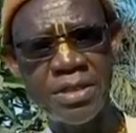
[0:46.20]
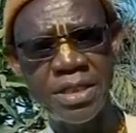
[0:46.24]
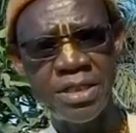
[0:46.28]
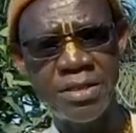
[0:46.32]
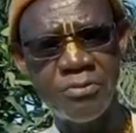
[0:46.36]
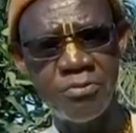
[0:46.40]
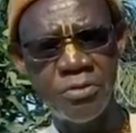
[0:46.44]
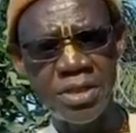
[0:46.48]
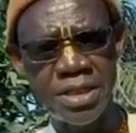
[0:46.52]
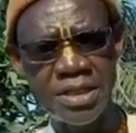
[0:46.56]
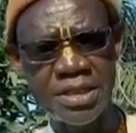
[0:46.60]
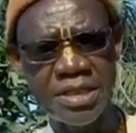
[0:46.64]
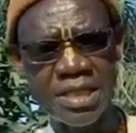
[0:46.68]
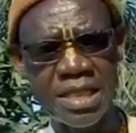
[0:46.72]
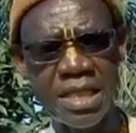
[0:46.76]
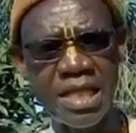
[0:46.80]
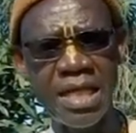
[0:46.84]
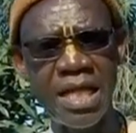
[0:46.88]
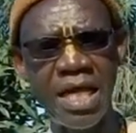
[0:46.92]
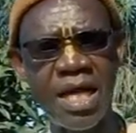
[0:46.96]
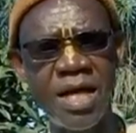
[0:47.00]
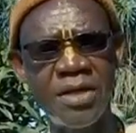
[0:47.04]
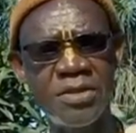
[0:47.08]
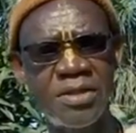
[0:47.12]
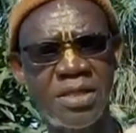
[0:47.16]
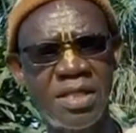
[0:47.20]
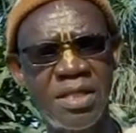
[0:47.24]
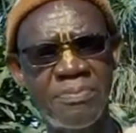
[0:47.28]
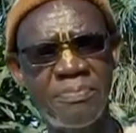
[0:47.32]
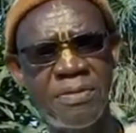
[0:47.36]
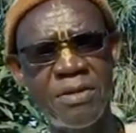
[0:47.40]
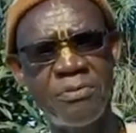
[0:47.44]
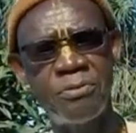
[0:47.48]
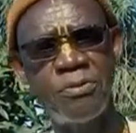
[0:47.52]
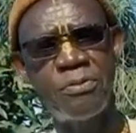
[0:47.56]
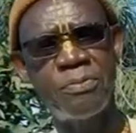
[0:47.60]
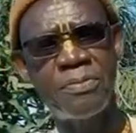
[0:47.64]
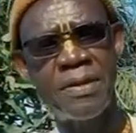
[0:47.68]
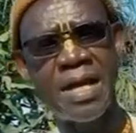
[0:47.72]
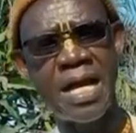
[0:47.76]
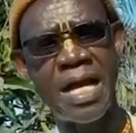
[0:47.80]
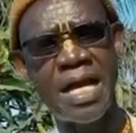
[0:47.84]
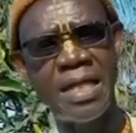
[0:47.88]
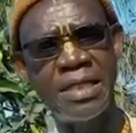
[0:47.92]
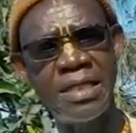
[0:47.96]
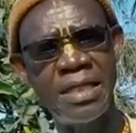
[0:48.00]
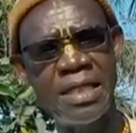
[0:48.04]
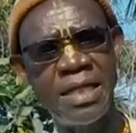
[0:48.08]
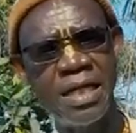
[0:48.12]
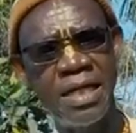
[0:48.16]
we, we see how Srila
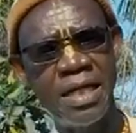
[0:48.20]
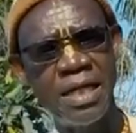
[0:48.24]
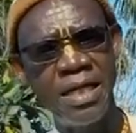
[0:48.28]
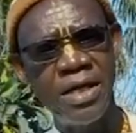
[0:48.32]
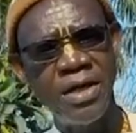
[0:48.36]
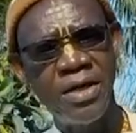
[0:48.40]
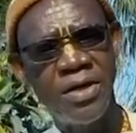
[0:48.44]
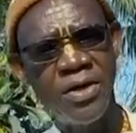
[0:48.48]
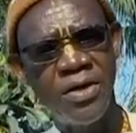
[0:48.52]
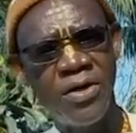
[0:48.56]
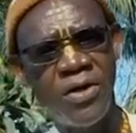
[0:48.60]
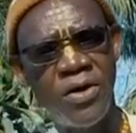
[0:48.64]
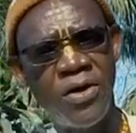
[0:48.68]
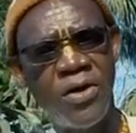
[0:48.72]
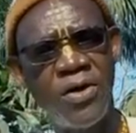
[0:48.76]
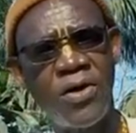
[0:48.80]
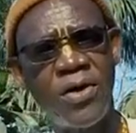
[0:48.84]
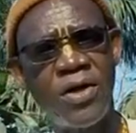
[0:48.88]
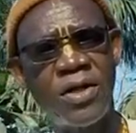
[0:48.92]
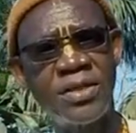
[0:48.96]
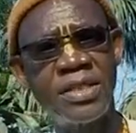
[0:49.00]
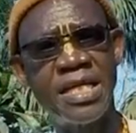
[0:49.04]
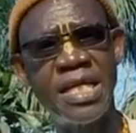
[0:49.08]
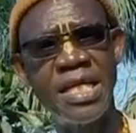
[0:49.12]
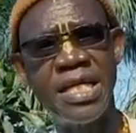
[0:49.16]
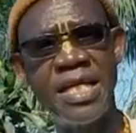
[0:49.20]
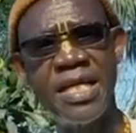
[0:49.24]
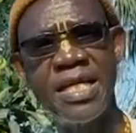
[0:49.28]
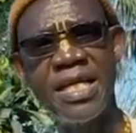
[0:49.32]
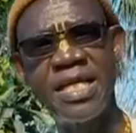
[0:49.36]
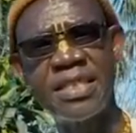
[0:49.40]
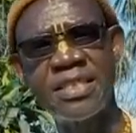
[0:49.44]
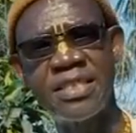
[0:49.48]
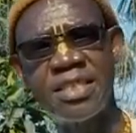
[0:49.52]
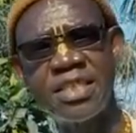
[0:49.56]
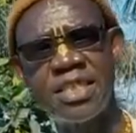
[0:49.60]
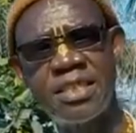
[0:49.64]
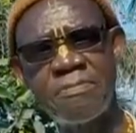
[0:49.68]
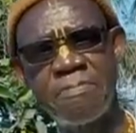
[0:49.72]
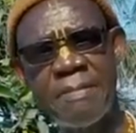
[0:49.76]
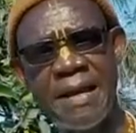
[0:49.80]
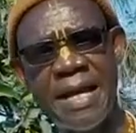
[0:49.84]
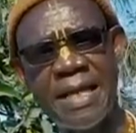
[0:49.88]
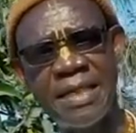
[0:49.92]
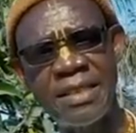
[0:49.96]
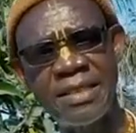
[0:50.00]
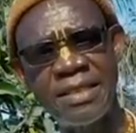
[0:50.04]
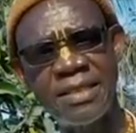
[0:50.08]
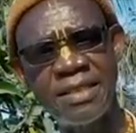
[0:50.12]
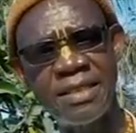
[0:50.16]
Prabhupada, all the years he
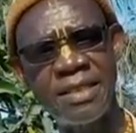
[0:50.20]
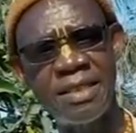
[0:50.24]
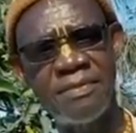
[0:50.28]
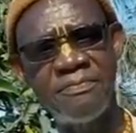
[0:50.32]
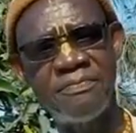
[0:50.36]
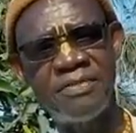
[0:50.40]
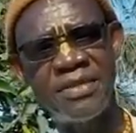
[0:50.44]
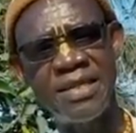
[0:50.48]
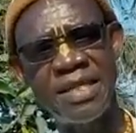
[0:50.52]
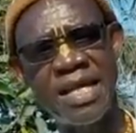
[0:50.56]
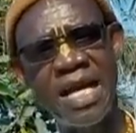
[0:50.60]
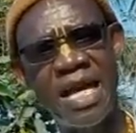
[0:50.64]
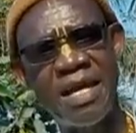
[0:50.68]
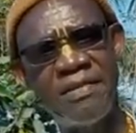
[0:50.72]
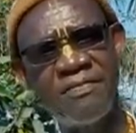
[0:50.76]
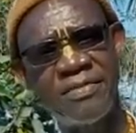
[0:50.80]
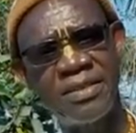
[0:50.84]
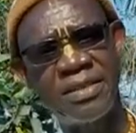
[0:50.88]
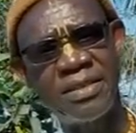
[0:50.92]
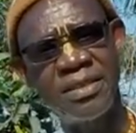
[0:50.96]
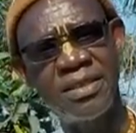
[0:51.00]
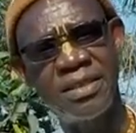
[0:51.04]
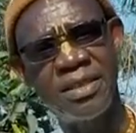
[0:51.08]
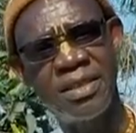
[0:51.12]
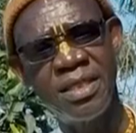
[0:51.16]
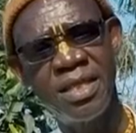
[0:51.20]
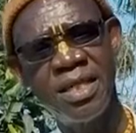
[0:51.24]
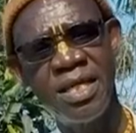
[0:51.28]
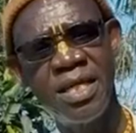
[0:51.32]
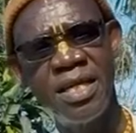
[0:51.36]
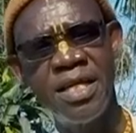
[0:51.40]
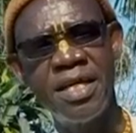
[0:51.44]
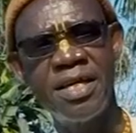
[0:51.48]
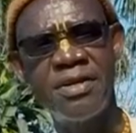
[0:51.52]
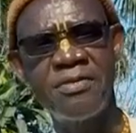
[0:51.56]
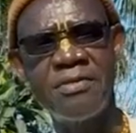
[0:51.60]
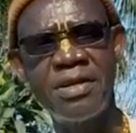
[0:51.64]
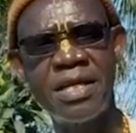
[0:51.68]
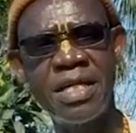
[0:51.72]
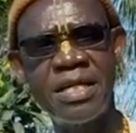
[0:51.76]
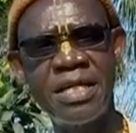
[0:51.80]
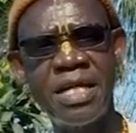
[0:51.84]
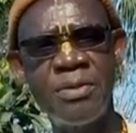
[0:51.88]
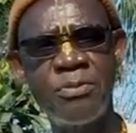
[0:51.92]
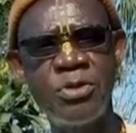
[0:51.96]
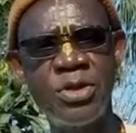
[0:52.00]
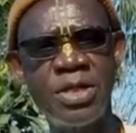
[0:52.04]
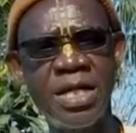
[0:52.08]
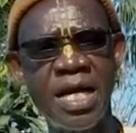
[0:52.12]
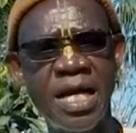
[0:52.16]
spent in Vrindavan, in Radha
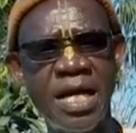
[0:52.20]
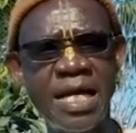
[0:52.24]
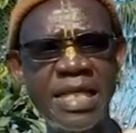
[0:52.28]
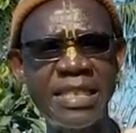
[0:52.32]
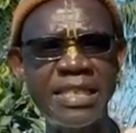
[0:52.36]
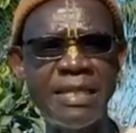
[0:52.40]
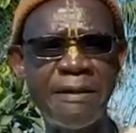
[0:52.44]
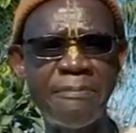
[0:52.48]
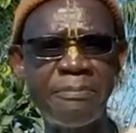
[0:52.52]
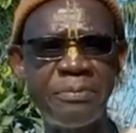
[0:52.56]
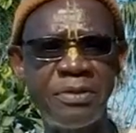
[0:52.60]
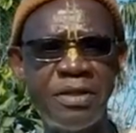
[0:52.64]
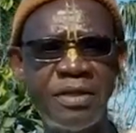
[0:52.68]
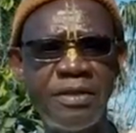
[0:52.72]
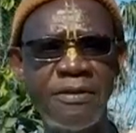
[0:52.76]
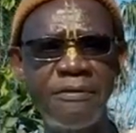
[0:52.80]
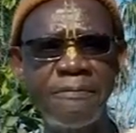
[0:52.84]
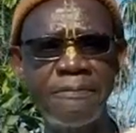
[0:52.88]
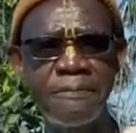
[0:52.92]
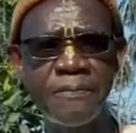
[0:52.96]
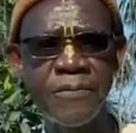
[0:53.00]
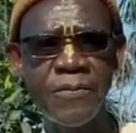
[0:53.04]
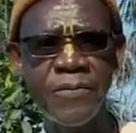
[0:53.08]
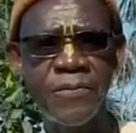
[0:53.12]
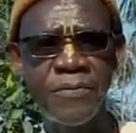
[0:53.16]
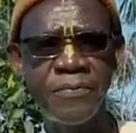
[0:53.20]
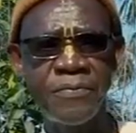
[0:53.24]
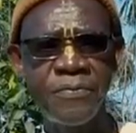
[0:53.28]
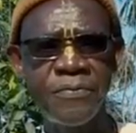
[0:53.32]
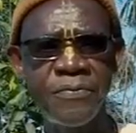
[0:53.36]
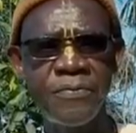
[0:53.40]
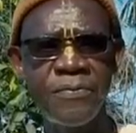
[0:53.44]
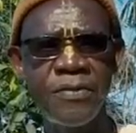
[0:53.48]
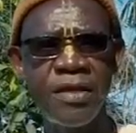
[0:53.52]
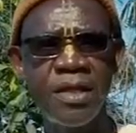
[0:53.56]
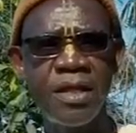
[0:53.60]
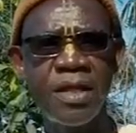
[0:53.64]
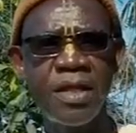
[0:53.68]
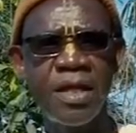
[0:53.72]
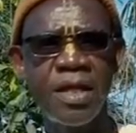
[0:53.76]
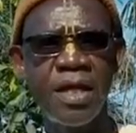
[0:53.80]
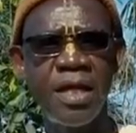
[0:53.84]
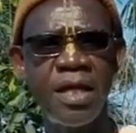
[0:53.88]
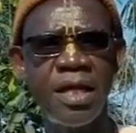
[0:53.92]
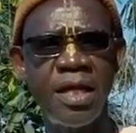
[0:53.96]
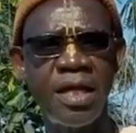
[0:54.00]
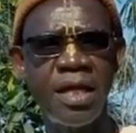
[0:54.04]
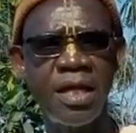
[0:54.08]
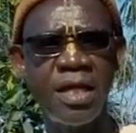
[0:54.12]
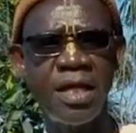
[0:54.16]
Damodara temple,
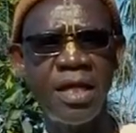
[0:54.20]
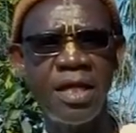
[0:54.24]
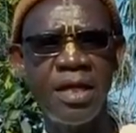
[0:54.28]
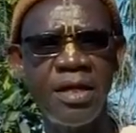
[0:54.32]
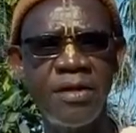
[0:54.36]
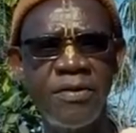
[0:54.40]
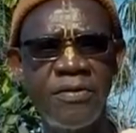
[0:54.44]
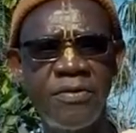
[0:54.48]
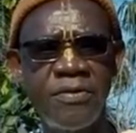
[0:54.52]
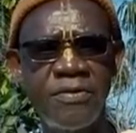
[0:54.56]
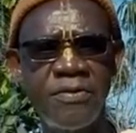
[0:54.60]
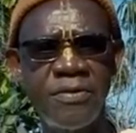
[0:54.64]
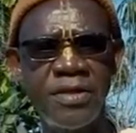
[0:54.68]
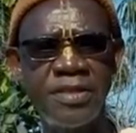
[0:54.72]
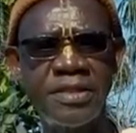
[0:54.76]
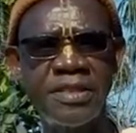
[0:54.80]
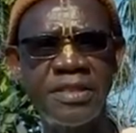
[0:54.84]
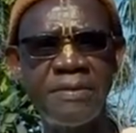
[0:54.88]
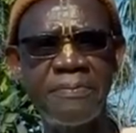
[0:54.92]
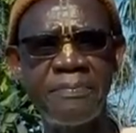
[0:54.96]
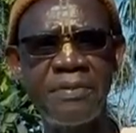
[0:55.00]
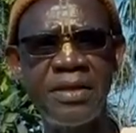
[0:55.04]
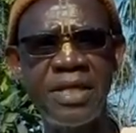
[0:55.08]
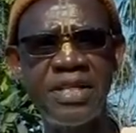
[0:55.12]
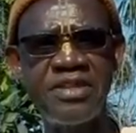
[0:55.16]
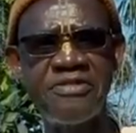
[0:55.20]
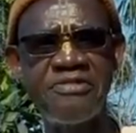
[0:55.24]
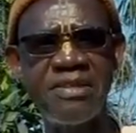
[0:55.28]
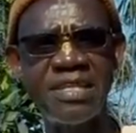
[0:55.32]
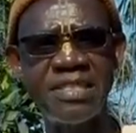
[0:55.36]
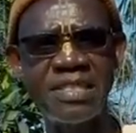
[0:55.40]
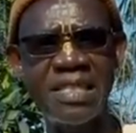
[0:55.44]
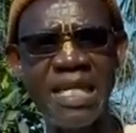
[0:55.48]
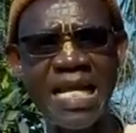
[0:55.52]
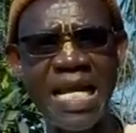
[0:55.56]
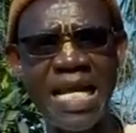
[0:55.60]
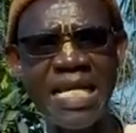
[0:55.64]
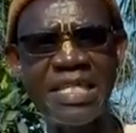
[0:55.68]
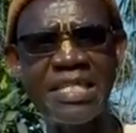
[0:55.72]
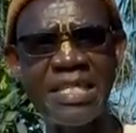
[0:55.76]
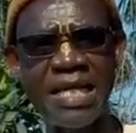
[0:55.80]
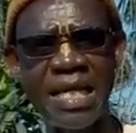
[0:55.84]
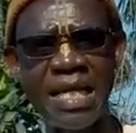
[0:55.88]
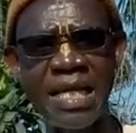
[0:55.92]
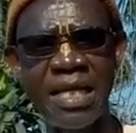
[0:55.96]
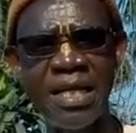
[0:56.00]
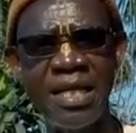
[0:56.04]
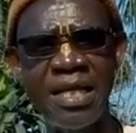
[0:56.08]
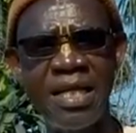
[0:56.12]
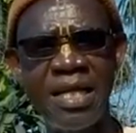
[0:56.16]
he was simply
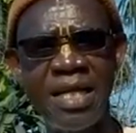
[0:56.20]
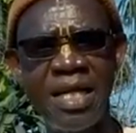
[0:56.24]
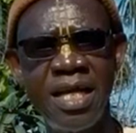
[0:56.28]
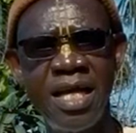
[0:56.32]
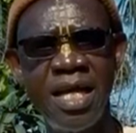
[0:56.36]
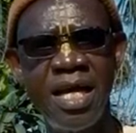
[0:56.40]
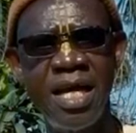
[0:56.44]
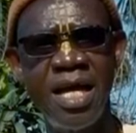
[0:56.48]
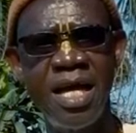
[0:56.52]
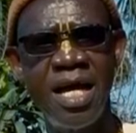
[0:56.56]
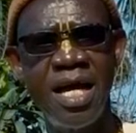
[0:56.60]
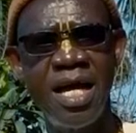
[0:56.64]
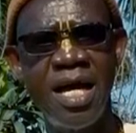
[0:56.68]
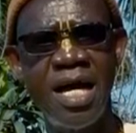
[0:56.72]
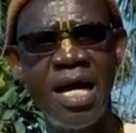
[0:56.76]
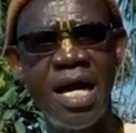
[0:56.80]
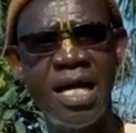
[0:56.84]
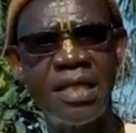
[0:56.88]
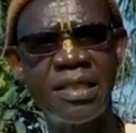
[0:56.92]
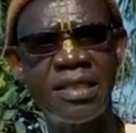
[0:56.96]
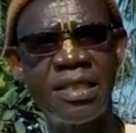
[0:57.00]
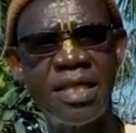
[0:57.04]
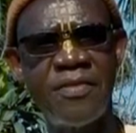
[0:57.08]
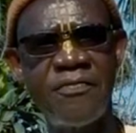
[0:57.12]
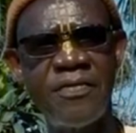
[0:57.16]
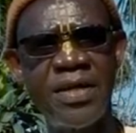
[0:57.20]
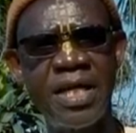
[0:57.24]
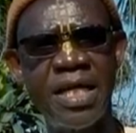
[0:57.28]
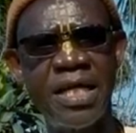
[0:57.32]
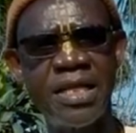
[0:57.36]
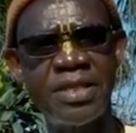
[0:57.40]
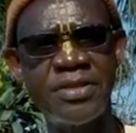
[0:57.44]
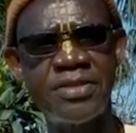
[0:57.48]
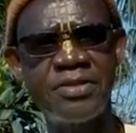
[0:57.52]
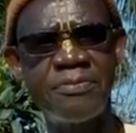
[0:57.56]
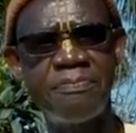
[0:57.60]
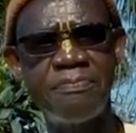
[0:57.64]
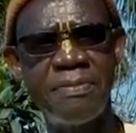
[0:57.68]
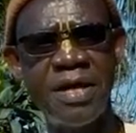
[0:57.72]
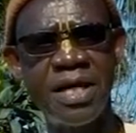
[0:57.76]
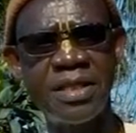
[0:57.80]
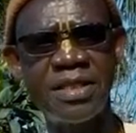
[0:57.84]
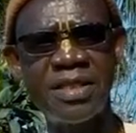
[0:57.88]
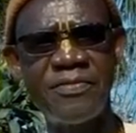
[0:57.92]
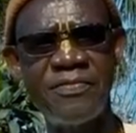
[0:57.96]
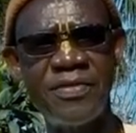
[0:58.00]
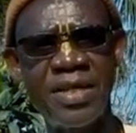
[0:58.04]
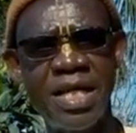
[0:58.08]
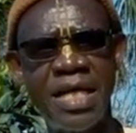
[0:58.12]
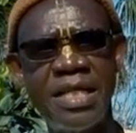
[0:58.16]
translating and giving his
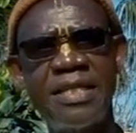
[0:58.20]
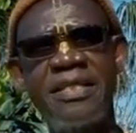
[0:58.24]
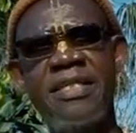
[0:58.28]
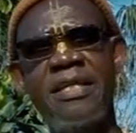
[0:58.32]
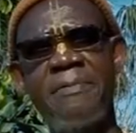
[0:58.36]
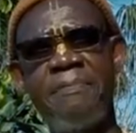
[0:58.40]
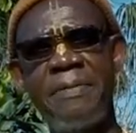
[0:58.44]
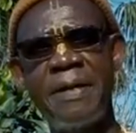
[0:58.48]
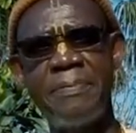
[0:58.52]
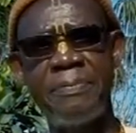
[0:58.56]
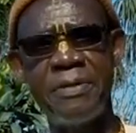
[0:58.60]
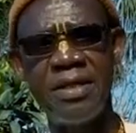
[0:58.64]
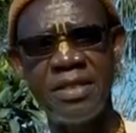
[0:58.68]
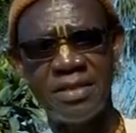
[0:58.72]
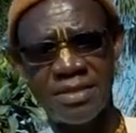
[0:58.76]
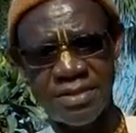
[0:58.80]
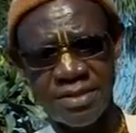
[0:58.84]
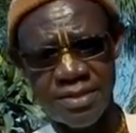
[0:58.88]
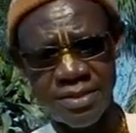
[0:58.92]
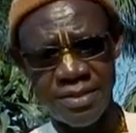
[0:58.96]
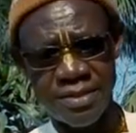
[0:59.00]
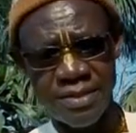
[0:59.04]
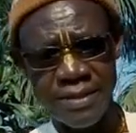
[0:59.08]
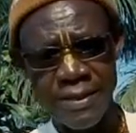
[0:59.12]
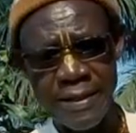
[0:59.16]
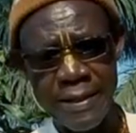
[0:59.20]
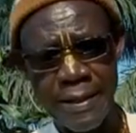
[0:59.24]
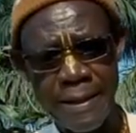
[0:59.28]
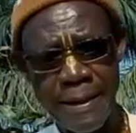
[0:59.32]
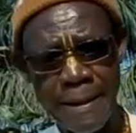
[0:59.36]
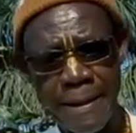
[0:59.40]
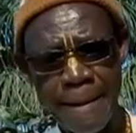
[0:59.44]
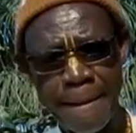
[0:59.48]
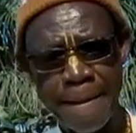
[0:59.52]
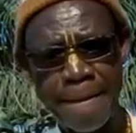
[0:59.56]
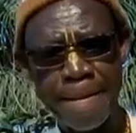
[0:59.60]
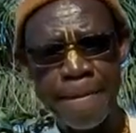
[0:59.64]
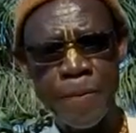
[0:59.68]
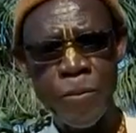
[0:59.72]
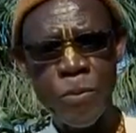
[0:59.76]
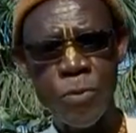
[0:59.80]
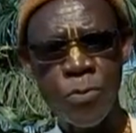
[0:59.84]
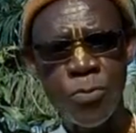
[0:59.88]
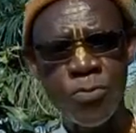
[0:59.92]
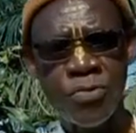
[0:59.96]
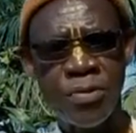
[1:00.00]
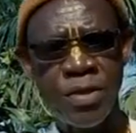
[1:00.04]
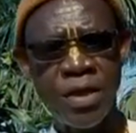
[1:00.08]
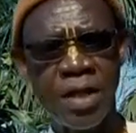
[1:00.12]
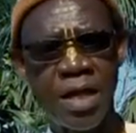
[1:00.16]
Bhaktivedanta purports.
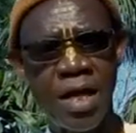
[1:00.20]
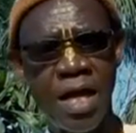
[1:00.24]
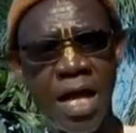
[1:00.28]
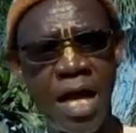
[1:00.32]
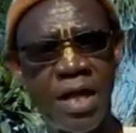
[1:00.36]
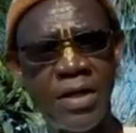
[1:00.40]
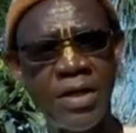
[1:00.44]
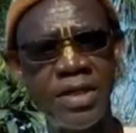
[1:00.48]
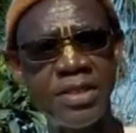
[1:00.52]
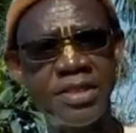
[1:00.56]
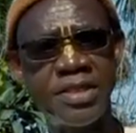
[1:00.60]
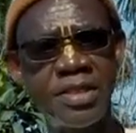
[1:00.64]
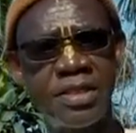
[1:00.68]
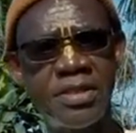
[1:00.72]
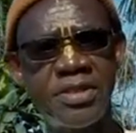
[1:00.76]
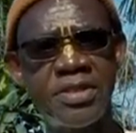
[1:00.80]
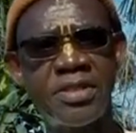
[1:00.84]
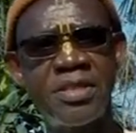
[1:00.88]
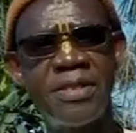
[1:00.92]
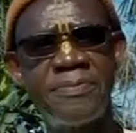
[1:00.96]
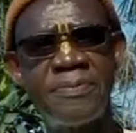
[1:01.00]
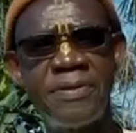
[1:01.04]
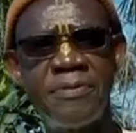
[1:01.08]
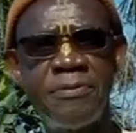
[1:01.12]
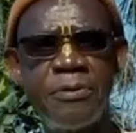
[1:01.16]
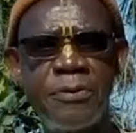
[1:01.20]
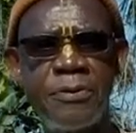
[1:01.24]
And until Srila